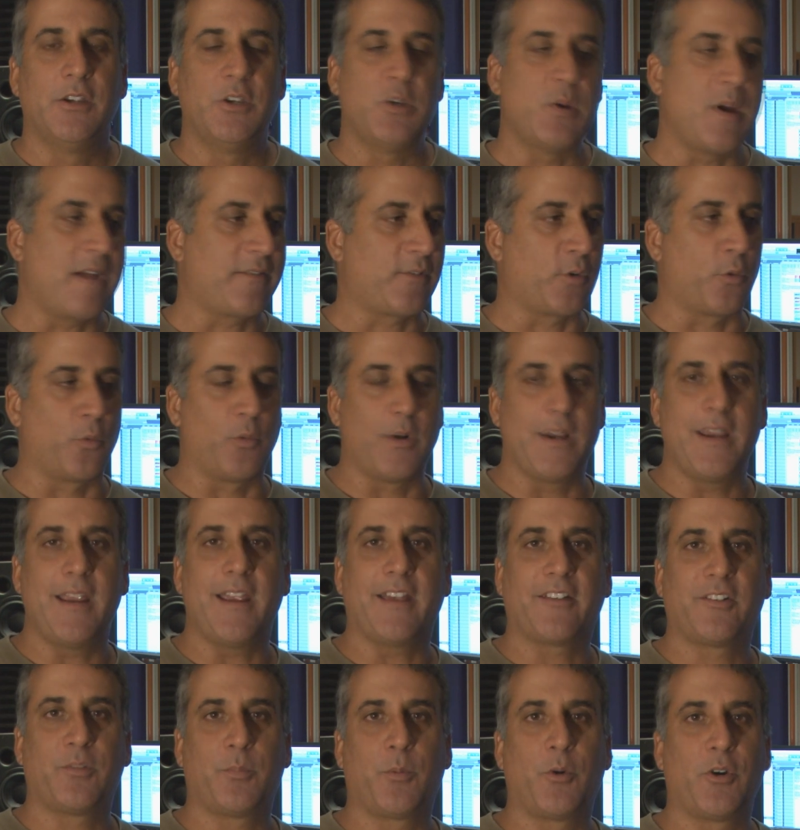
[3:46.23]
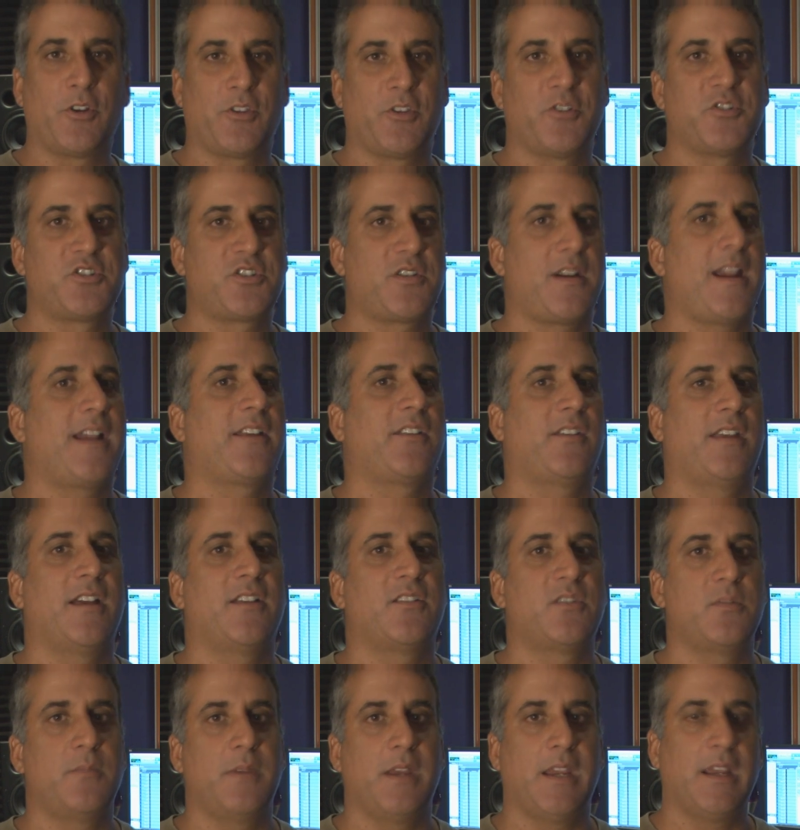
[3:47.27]
You have to re-export those tracks
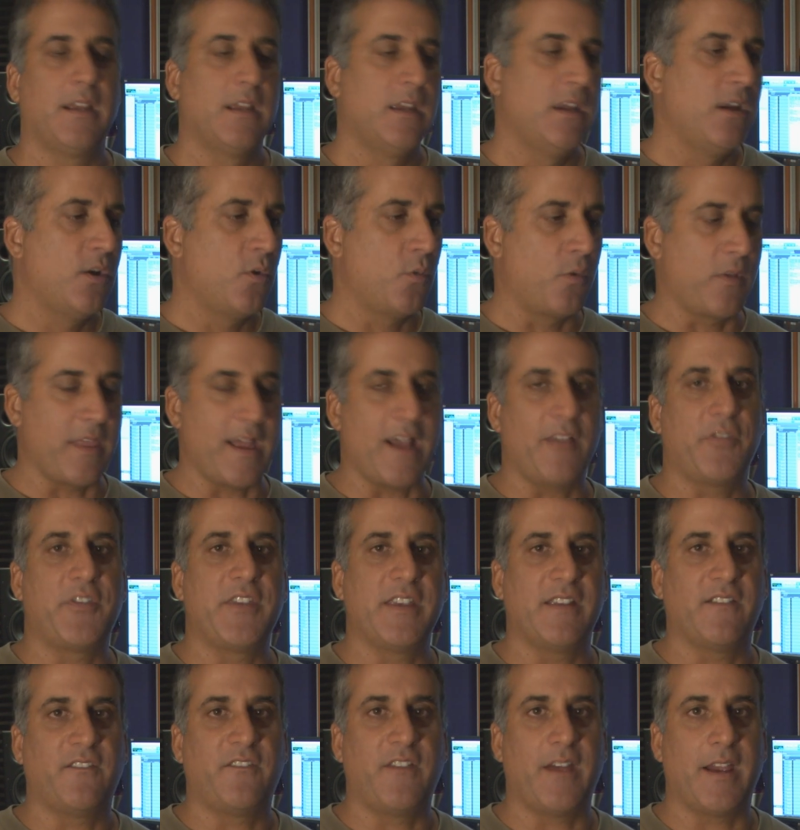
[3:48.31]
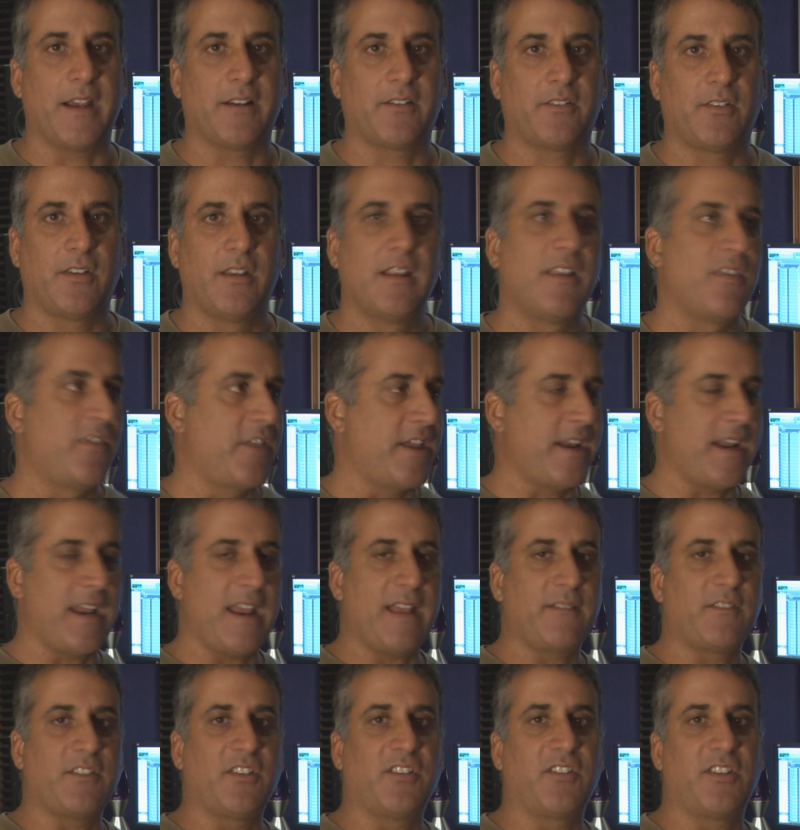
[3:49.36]
out to me without the effects. Then I
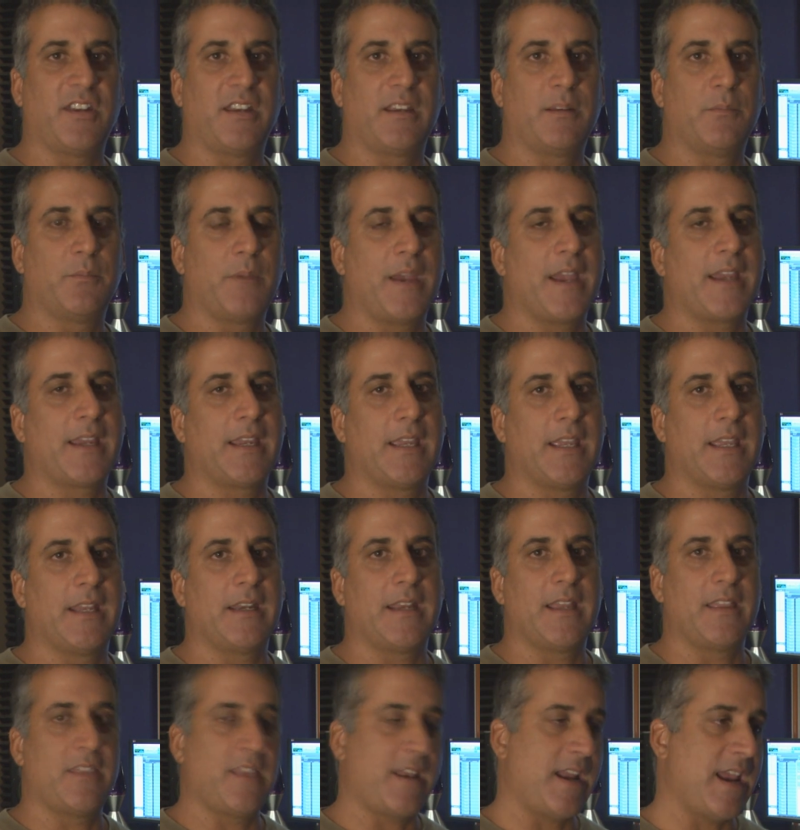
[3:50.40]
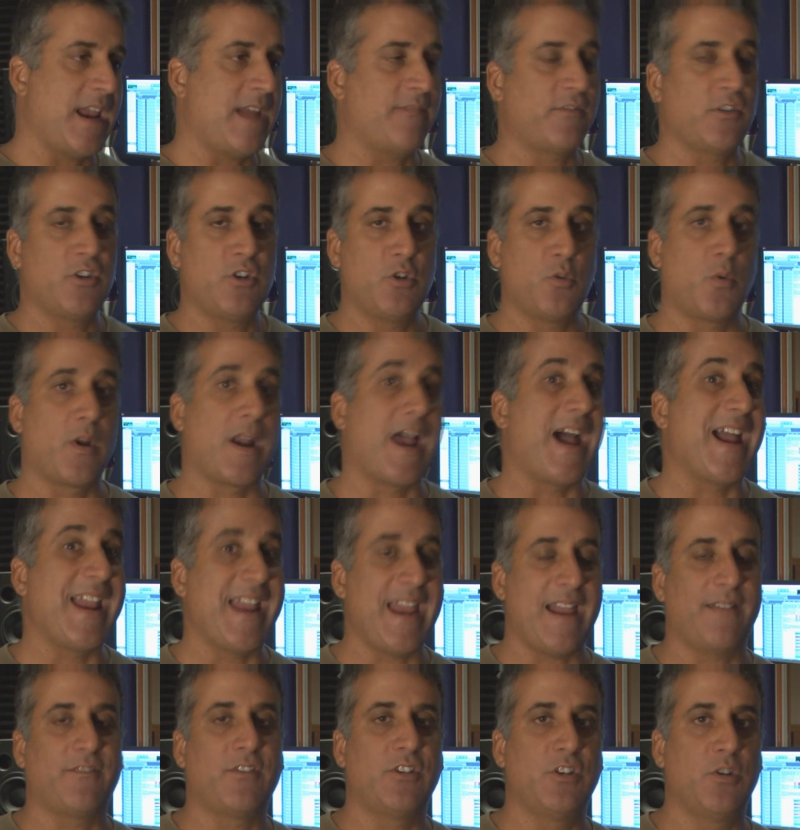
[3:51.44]
have to sync them back in, and then I have to do what I
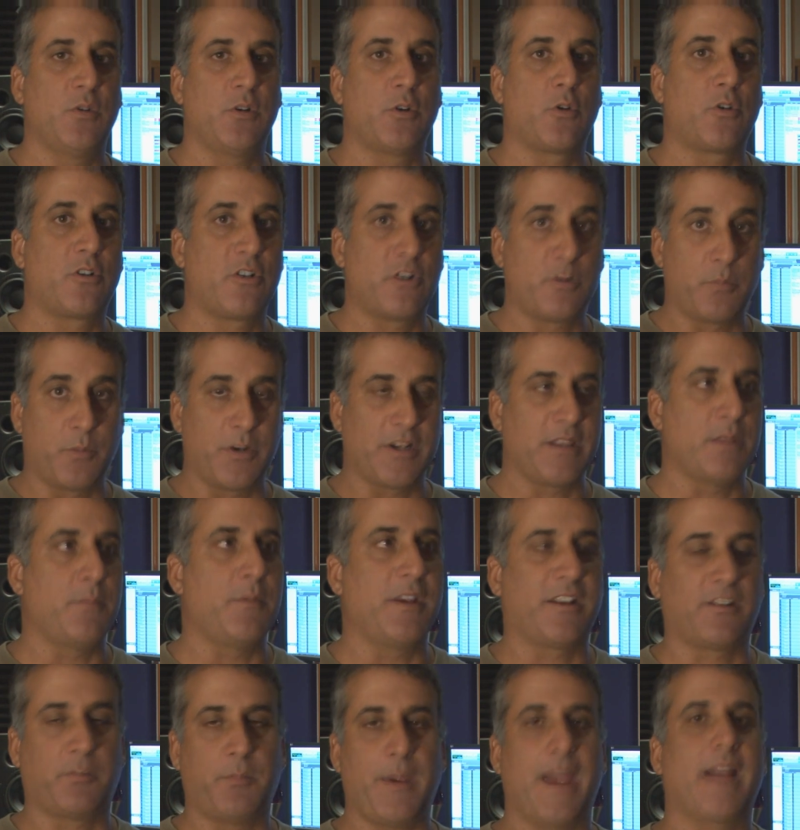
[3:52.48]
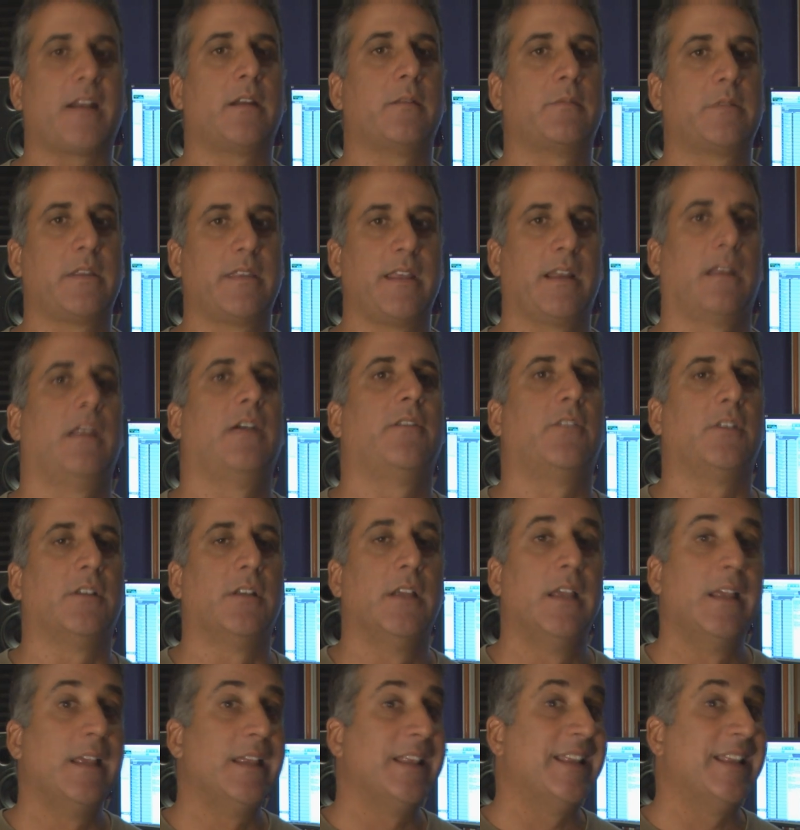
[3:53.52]
have to do in order to bring the mix back up to that level.